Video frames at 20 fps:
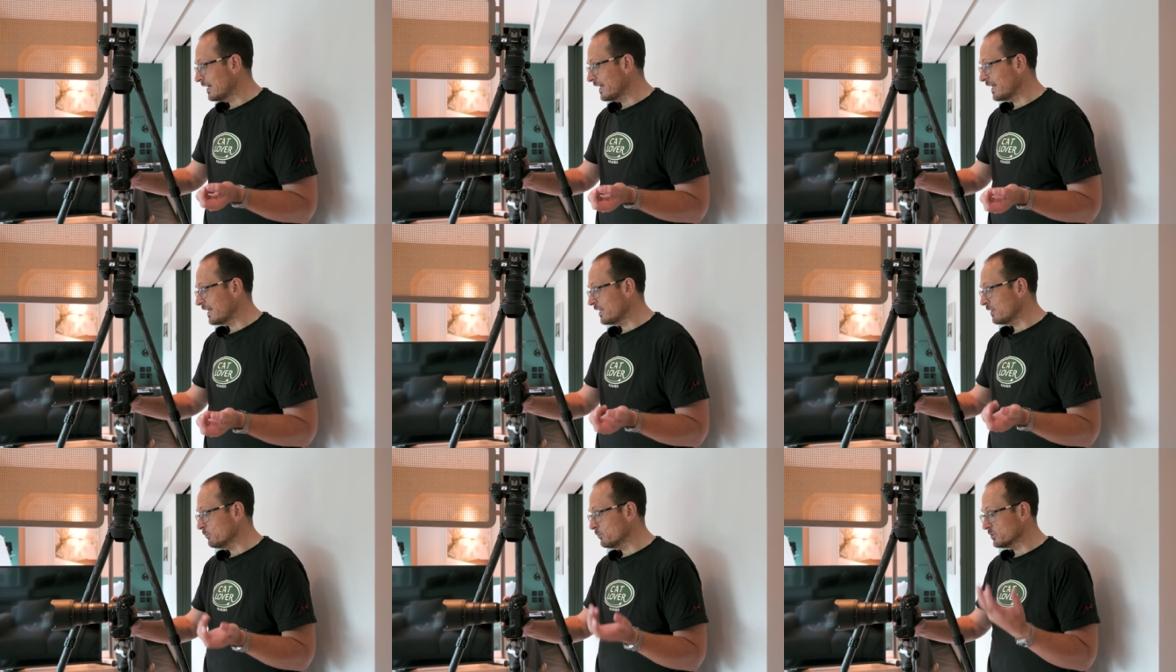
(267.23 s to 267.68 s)

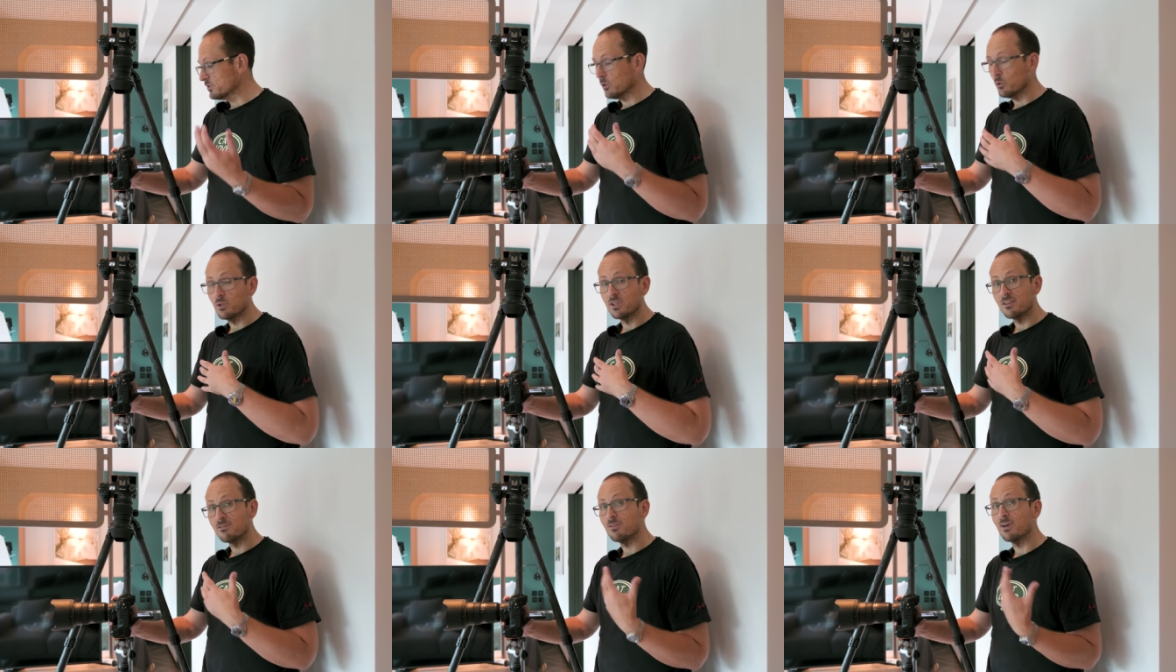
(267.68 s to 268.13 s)
it was
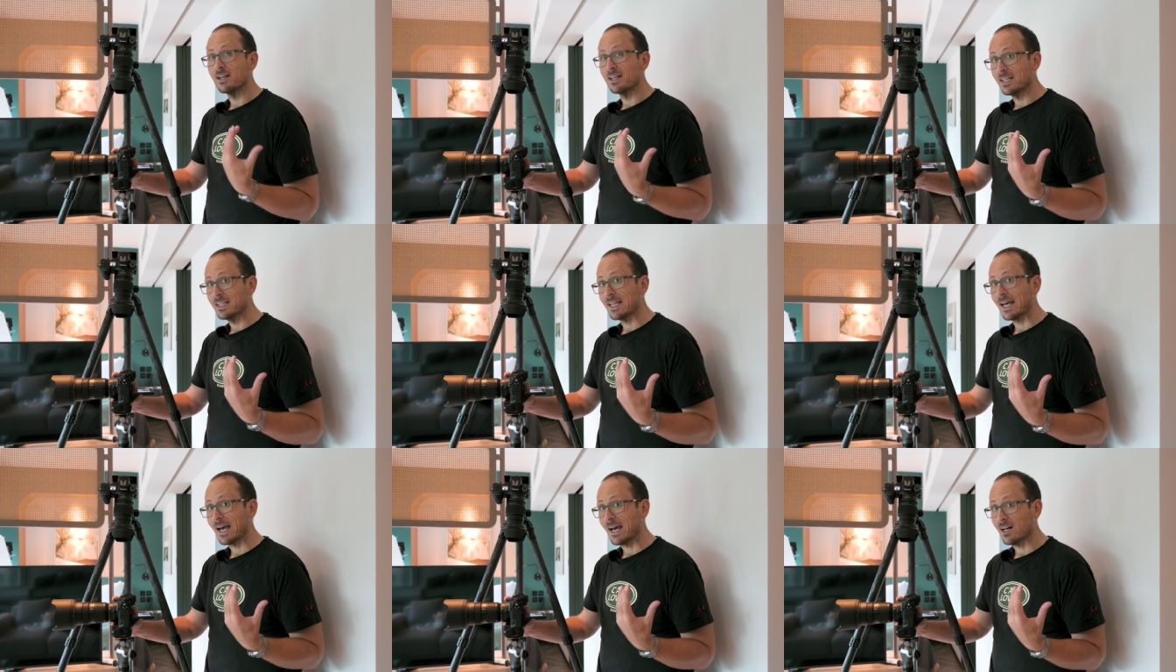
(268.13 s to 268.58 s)
only
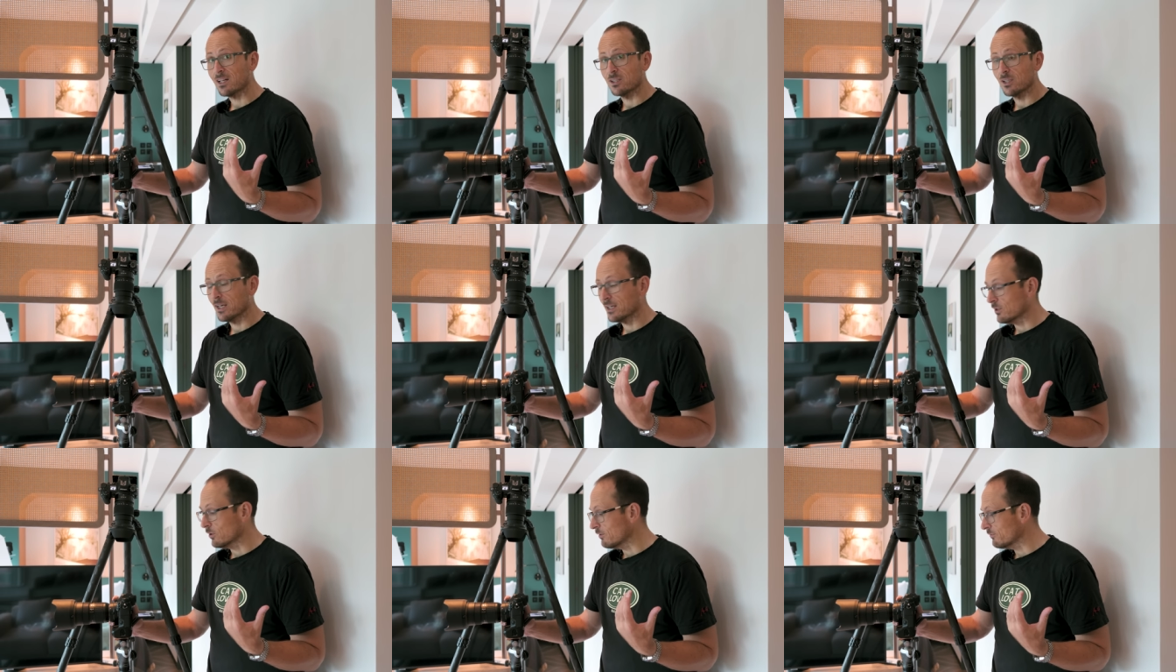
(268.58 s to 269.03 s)
finding the
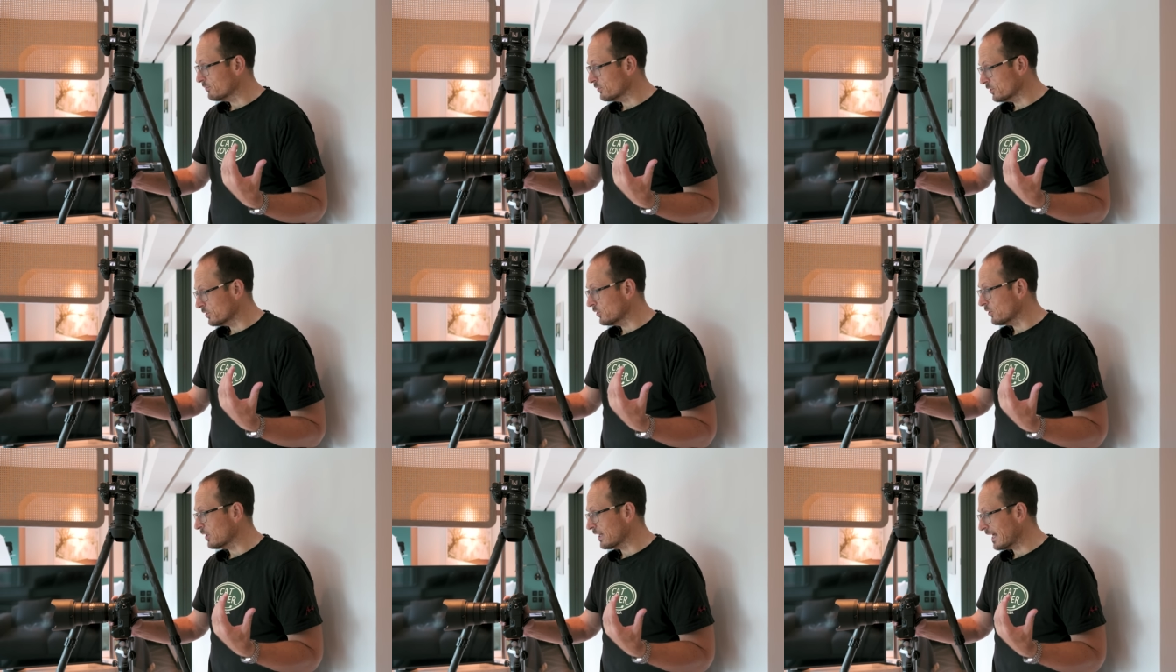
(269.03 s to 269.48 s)
outline of her,
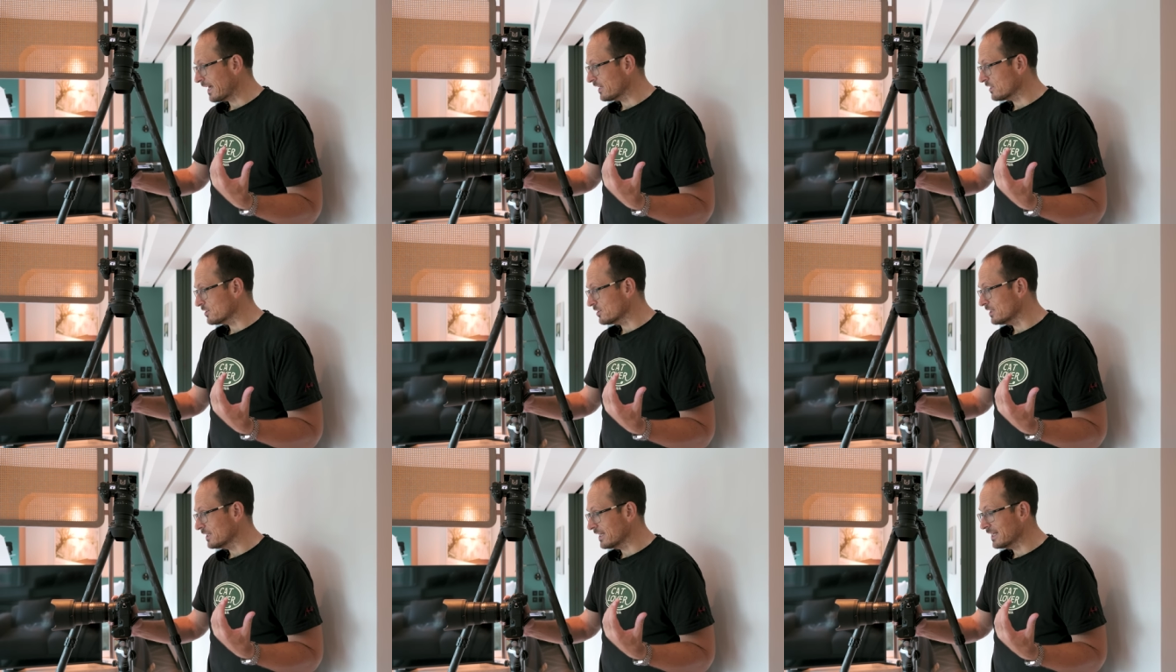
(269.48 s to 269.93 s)
not
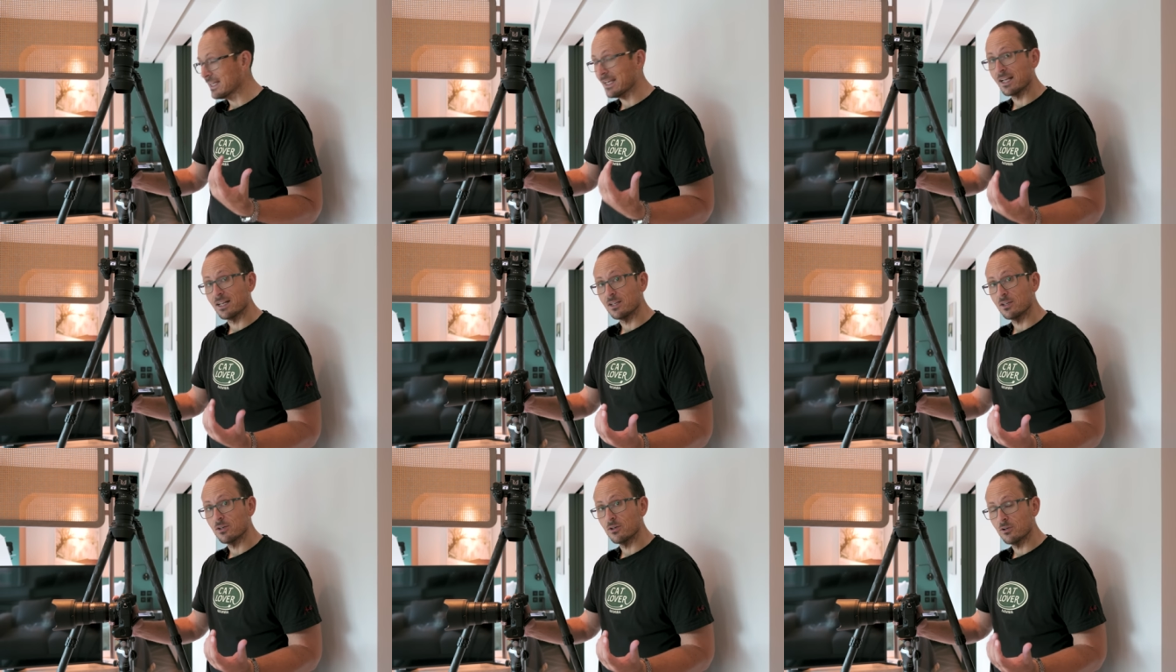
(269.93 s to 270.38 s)
actually
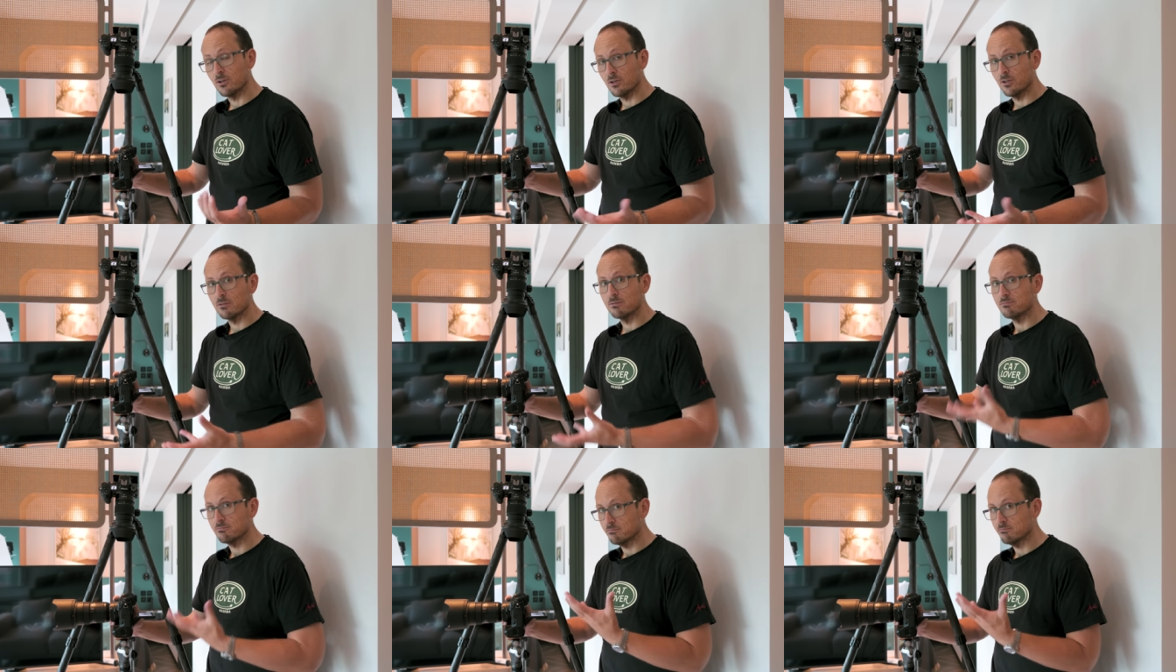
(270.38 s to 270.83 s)
getting
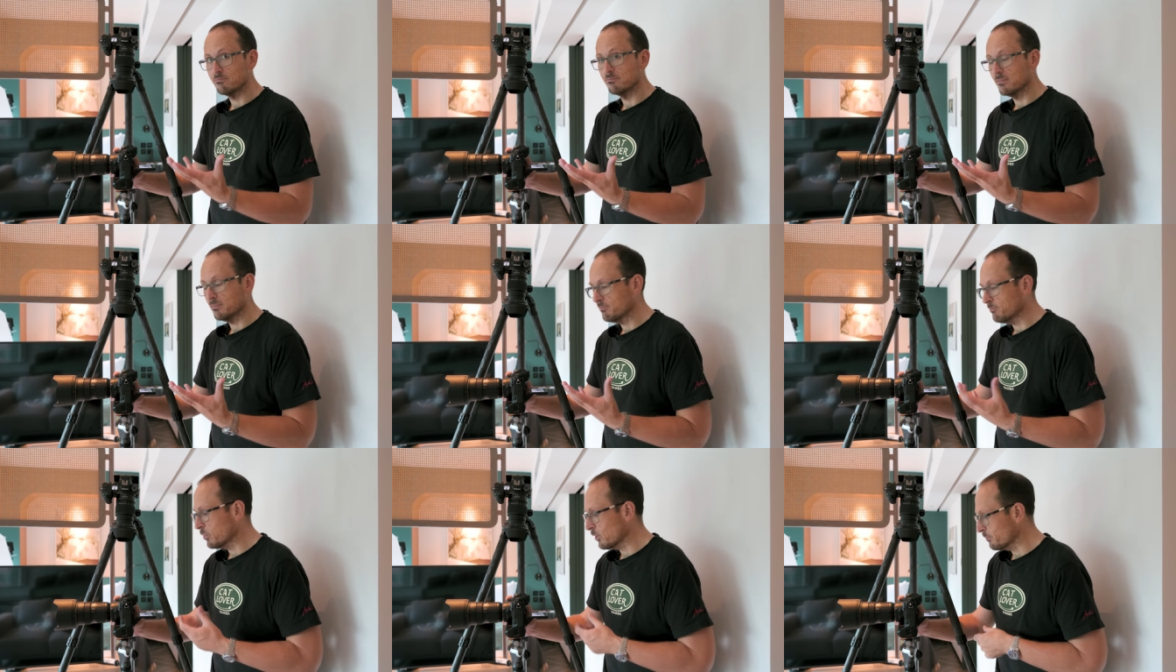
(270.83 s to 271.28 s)
her
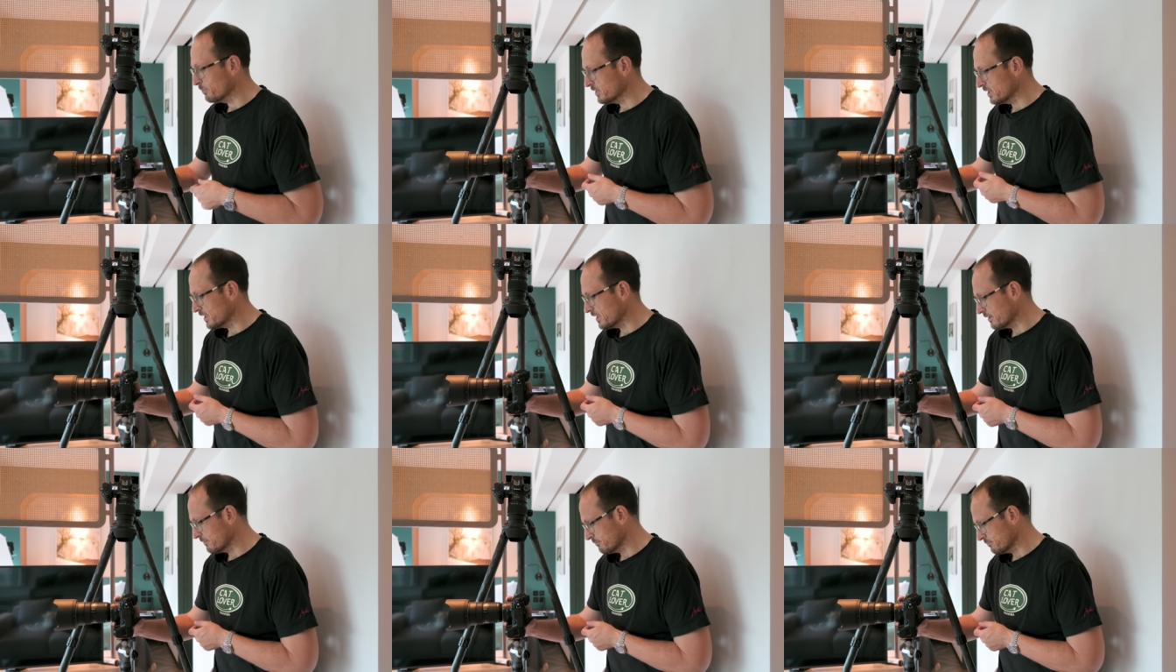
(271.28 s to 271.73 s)

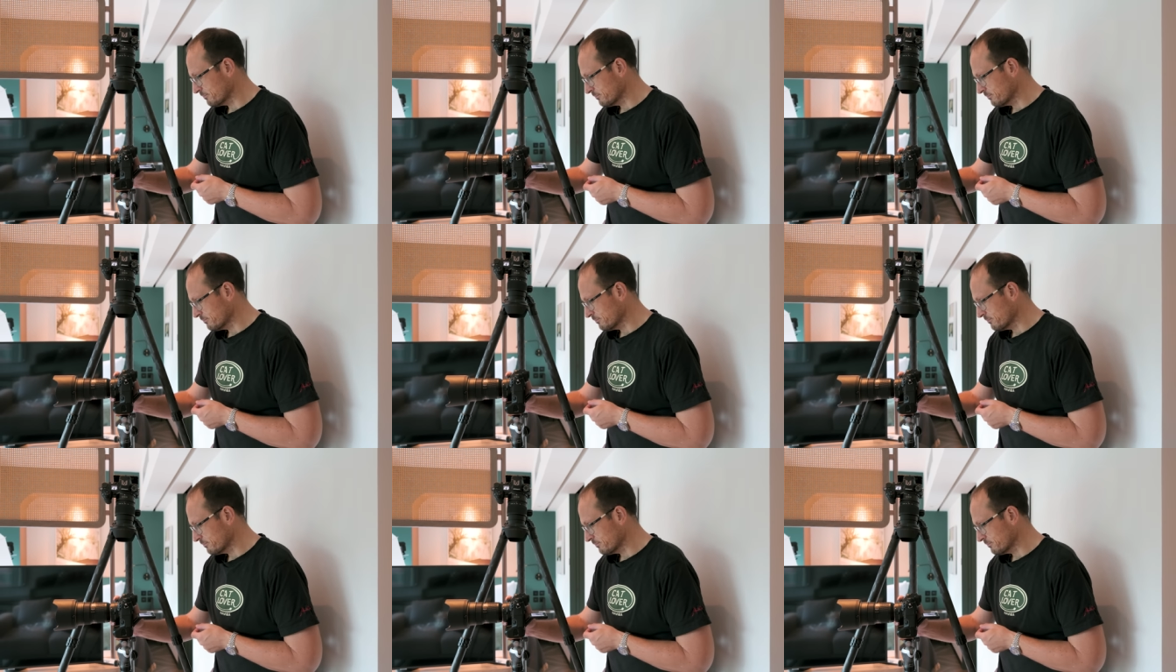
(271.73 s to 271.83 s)
properly.